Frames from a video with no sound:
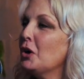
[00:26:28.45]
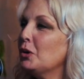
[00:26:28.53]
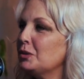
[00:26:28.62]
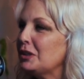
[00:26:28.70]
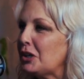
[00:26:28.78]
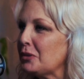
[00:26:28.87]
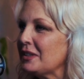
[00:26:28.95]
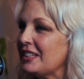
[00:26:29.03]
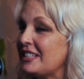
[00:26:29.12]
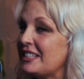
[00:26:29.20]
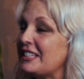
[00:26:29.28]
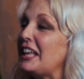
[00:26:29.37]
who
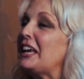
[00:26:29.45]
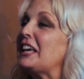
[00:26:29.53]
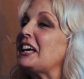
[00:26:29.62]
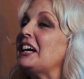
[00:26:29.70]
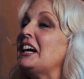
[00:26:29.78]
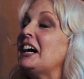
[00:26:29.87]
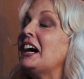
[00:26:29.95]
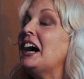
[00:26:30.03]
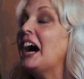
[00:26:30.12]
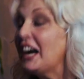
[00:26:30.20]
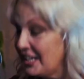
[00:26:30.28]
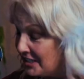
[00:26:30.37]
literally is like,
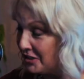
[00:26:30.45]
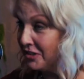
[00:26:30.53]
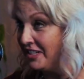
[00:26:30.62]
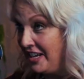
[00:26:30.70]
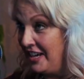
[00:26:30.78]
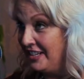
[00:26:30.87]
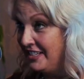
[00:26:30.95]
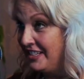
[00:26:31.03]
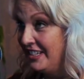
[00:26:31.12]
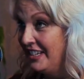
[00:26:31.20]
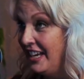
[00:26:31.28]
I understand.